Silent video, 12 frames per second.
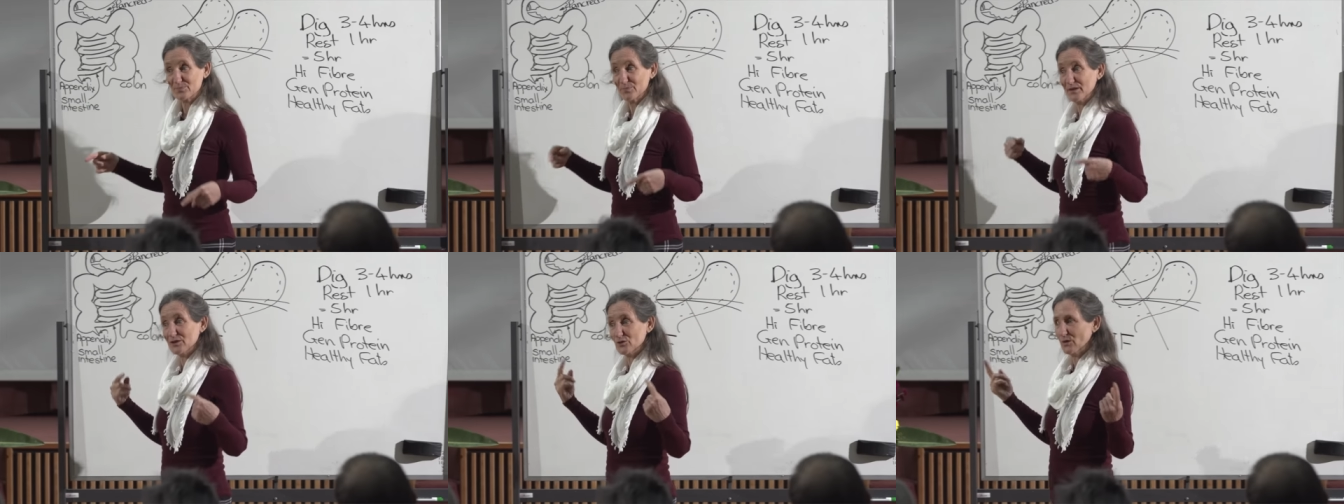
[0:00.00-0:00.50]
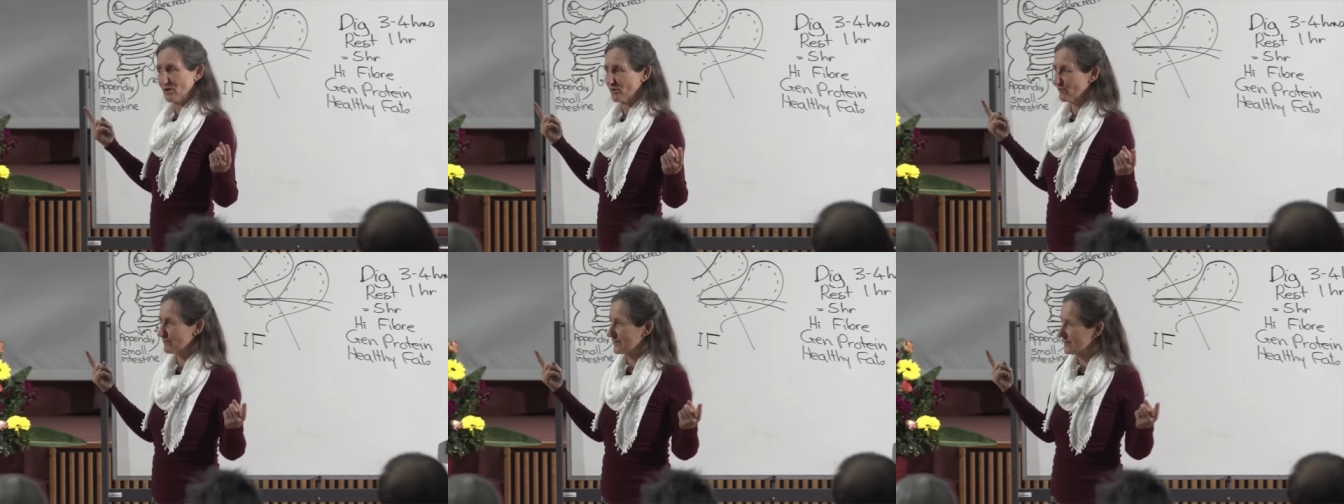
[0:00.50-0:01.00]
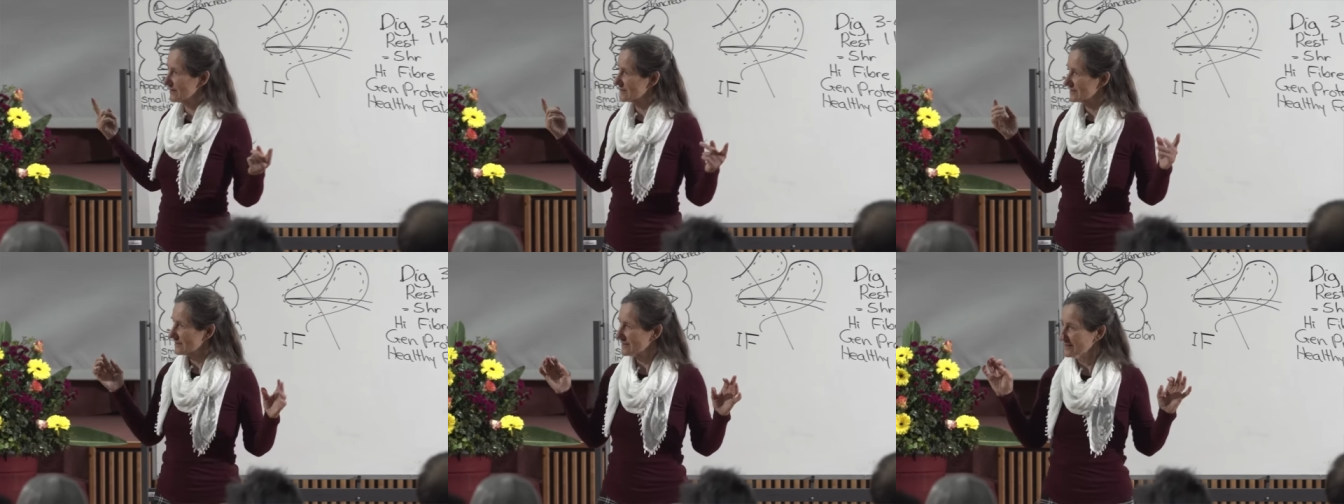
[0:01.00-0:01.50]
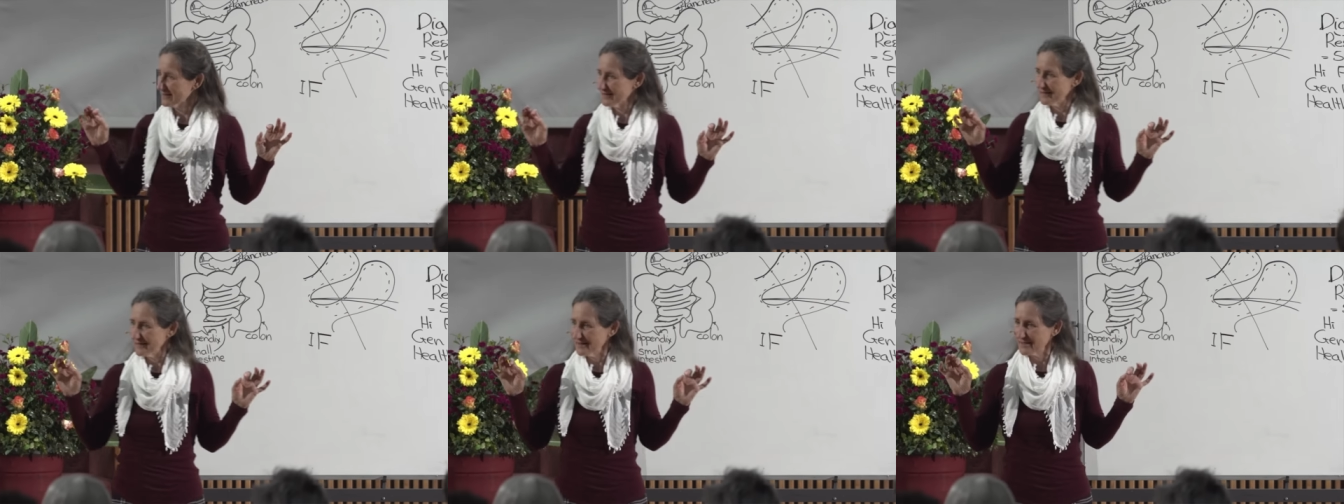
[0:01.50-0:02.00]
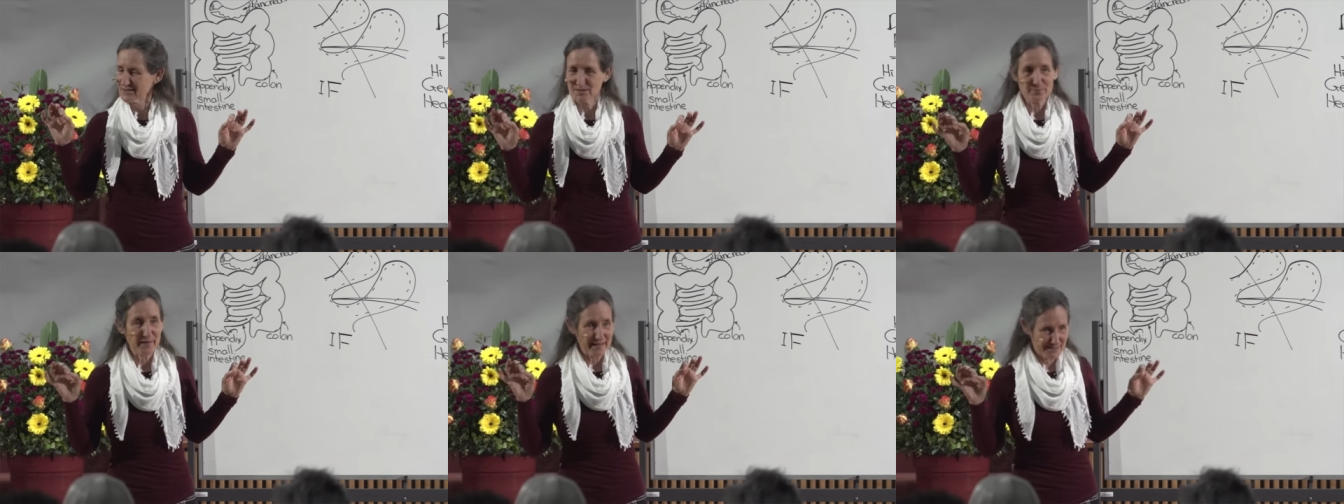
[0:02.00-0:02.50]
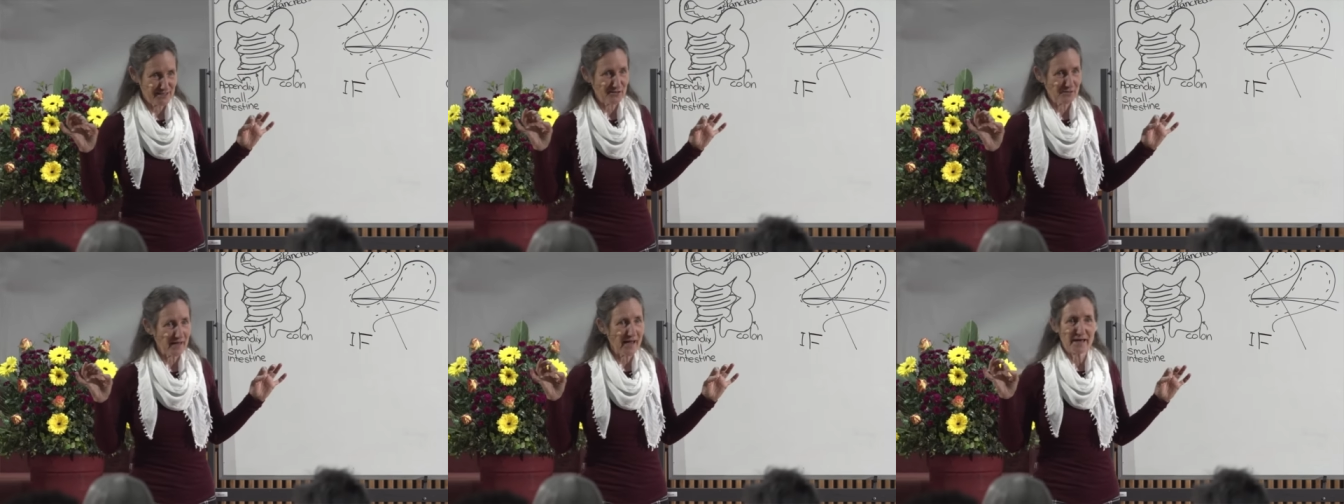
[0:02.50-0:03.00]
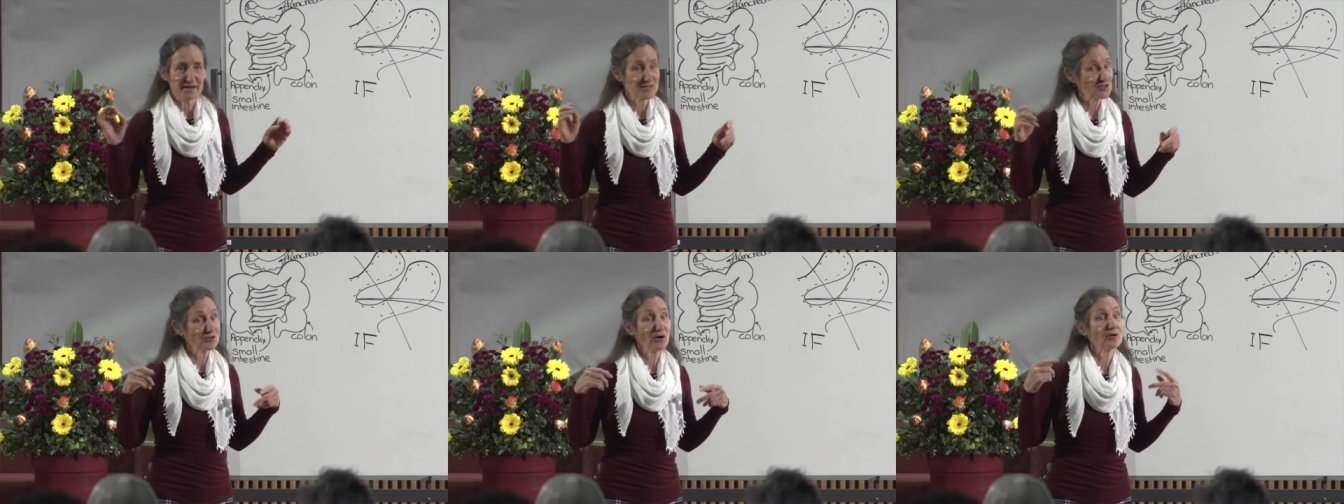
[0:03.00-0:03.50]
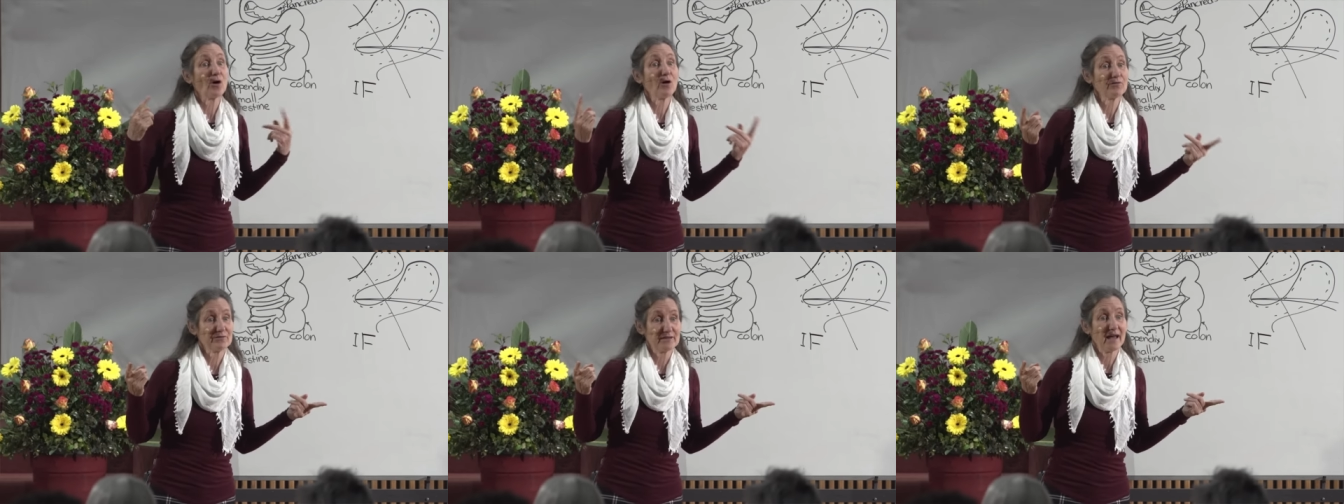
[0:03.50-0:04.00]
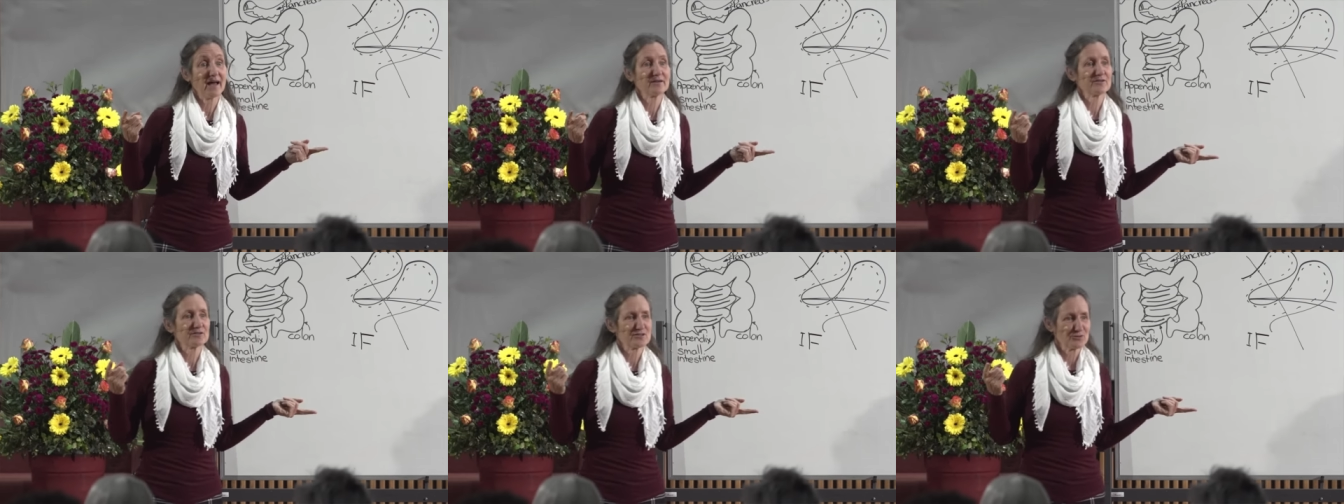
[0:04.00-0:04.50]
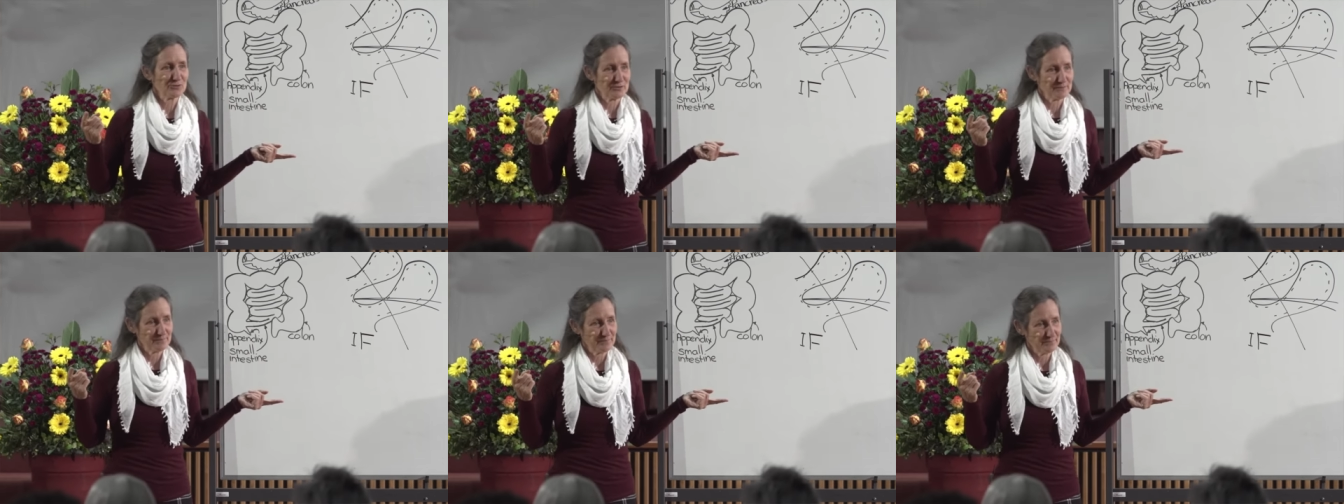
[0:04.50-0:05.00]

B12 is a, is a bacteria and it's not often understood.